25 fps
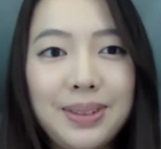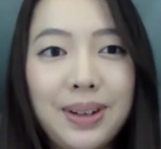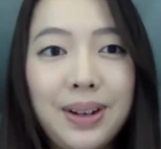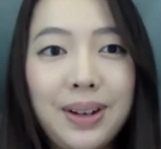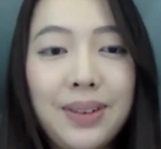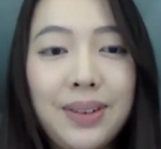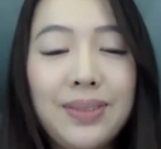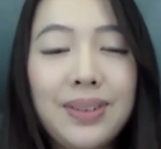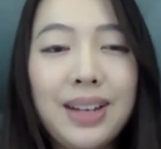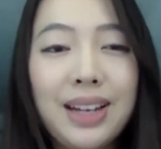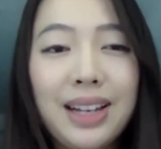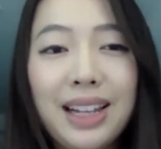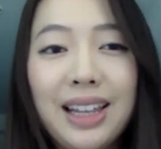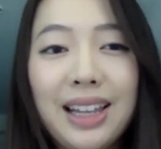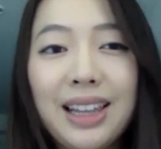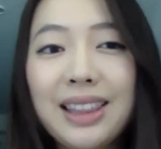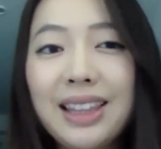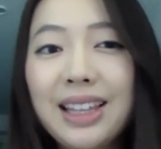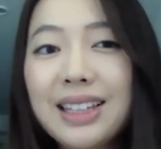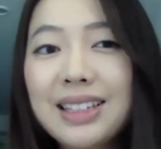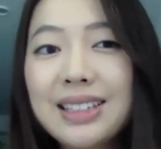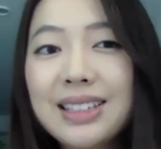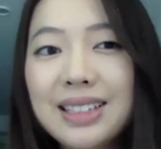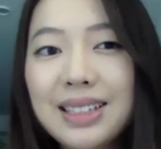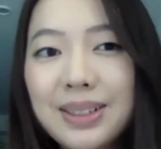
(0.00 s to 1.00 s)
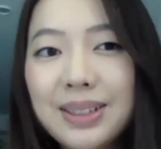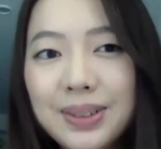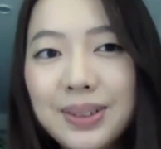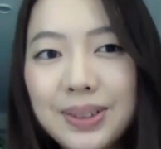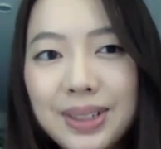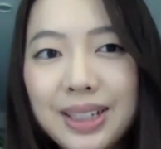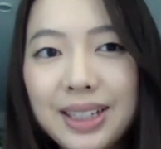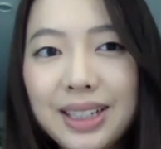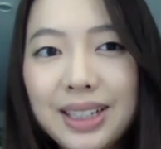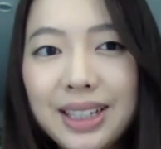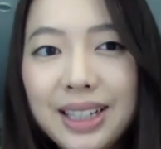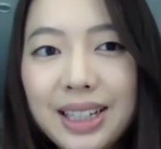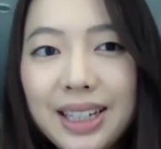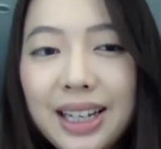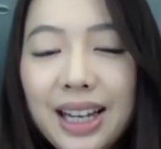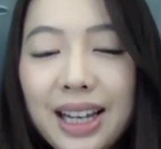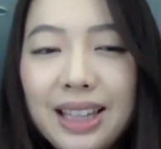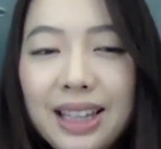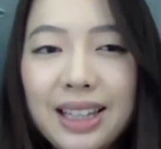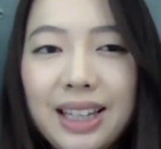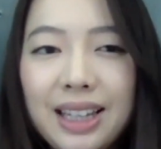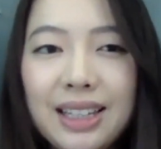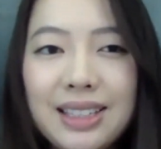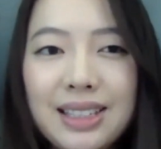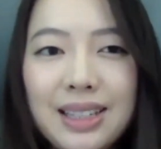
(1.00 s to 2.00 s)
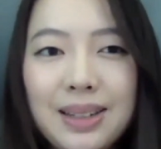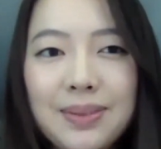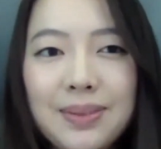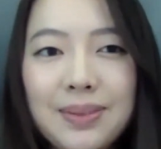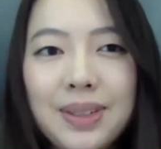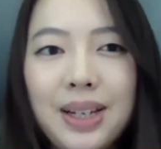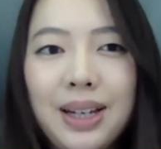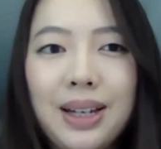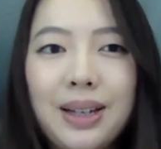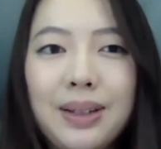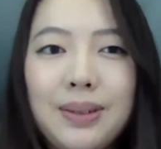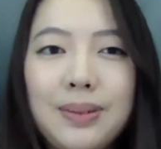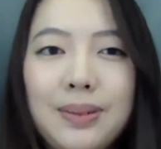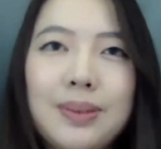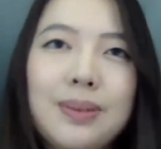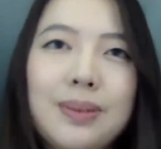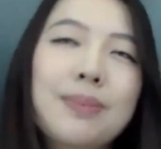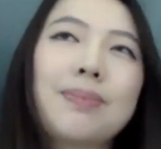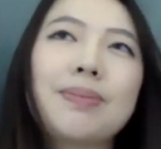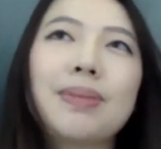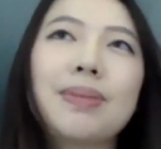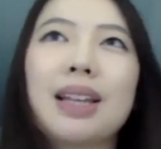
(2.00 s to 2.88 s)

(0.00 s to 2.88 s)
of getting things done quickly, and then sometimes